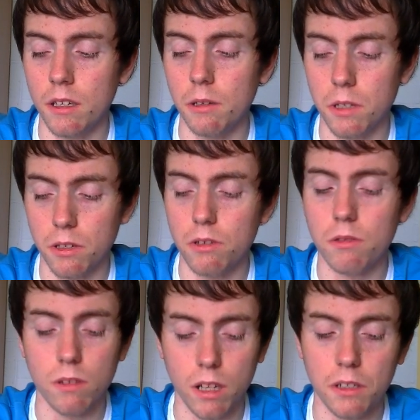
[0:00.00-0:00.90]
using
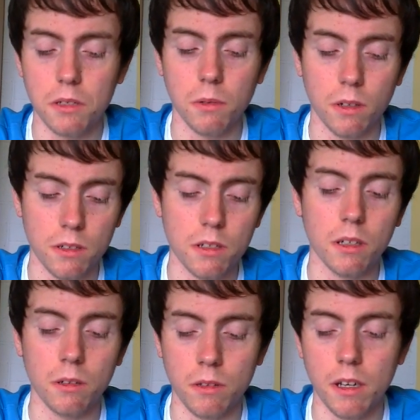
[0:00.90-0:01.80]
Lightsworn,
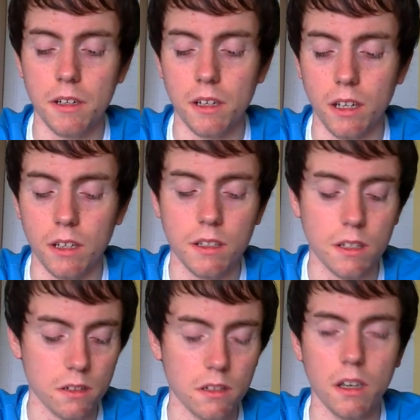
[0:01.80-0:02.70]
so they're your
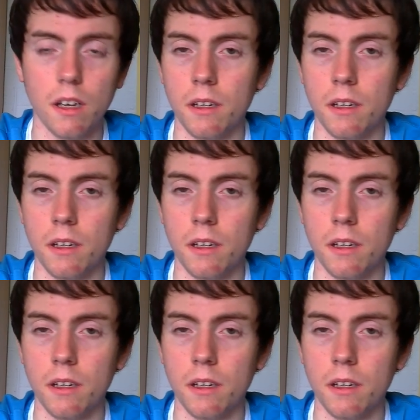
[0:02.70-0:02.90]
lights.